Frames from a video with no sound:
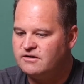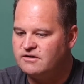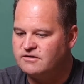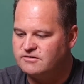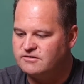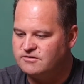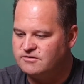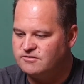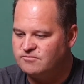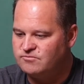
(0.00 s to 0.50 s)

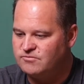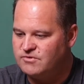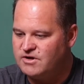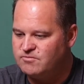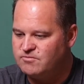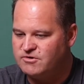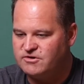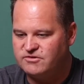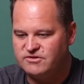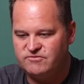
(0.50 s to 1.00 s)
I'm
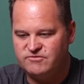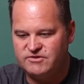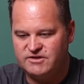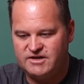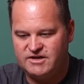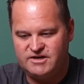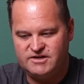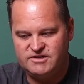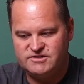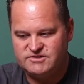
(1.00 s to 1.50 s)
going to leave the
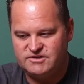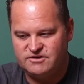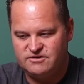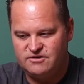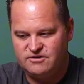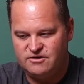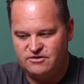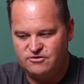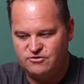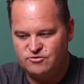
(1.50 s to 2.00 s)
case
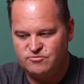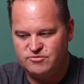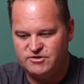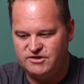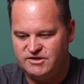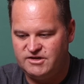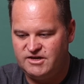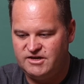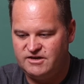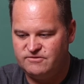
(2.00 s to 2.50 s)
on auto,
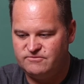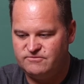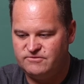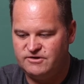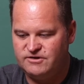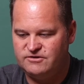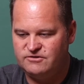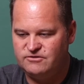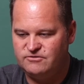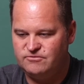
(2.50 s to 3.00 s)
you can
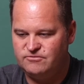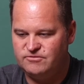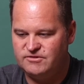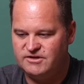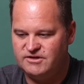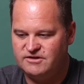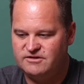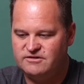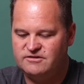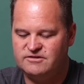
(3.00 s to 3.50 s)
fine tune
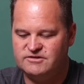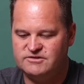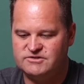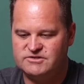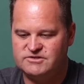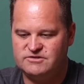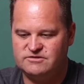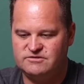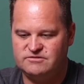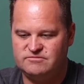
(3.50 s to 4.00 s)
that
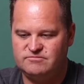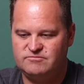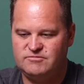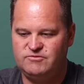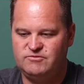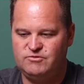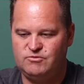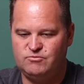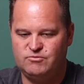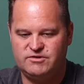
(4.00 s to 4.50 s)
as to
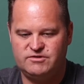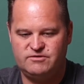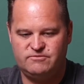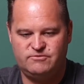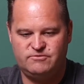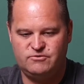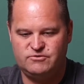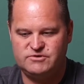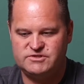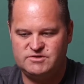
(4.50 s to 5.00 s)
if you want the
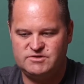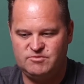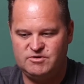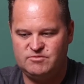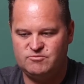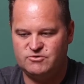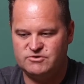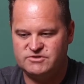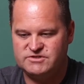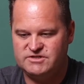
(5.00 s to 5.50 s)
focus to
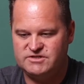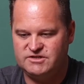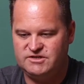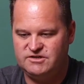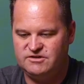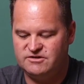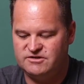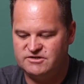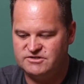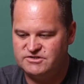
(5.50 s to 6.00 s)
be more
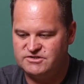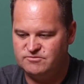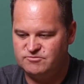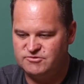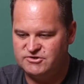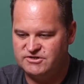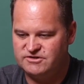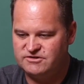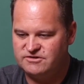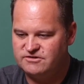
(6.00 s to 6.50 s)
sticky on a
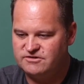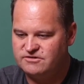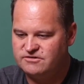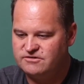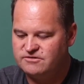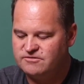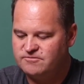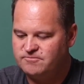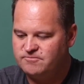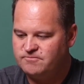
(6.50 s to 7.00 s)
subject.
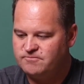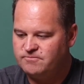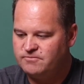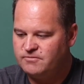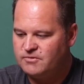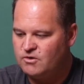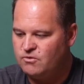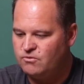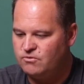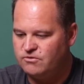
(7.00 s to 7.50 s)

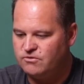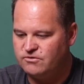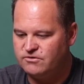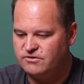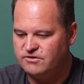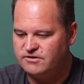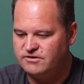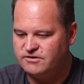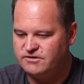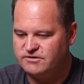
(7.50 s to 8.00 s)

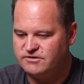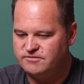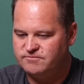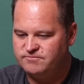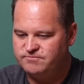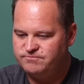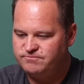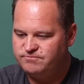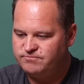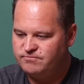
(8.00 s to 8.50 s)
Or
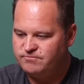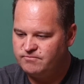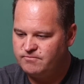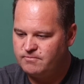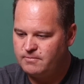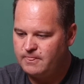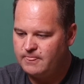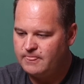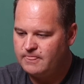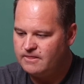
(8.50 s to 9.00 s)

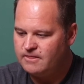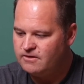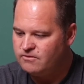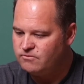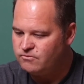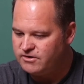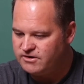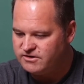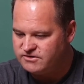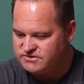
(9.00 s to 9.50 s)

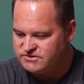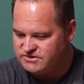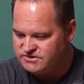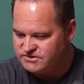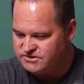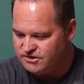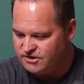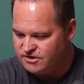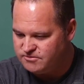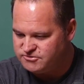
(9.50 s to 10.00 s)
what else
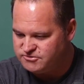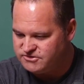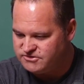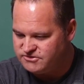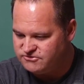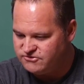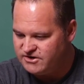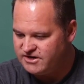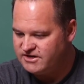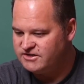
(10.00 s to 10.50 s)
is the
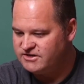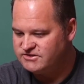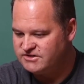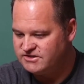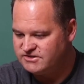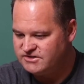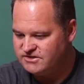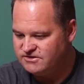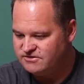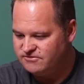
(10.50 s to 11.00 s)
option? Tracking
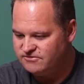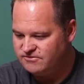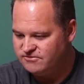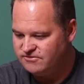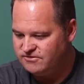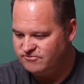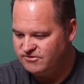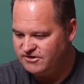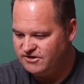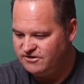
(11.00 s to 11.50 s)

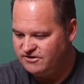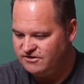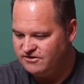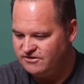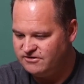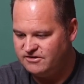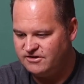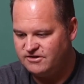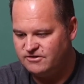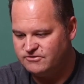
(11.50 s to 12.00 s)

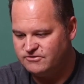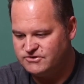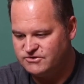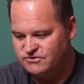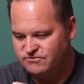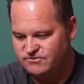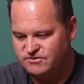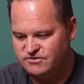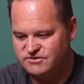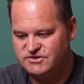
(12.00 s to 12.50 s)
sensitivity, and then
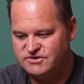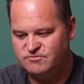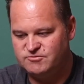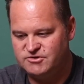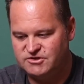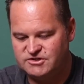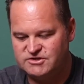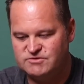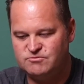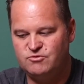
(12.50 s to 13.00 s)
also if the
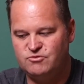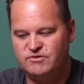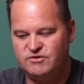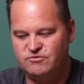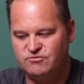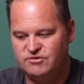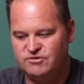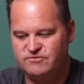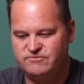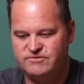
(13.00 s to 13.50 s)
subject is
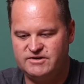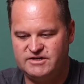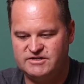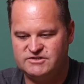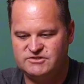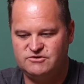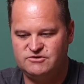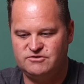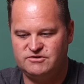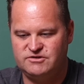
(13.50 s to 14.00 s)
moving really
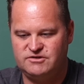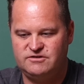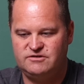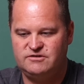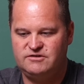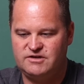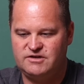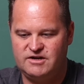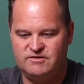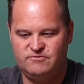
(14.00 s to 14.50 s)
fast, you can
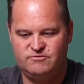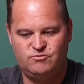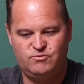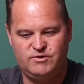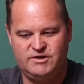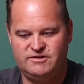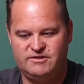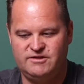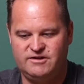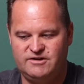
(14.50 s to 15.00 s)
kind of
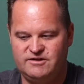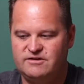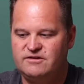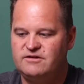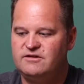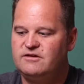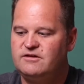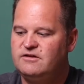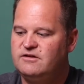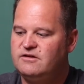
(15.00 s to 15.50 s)
tweak that.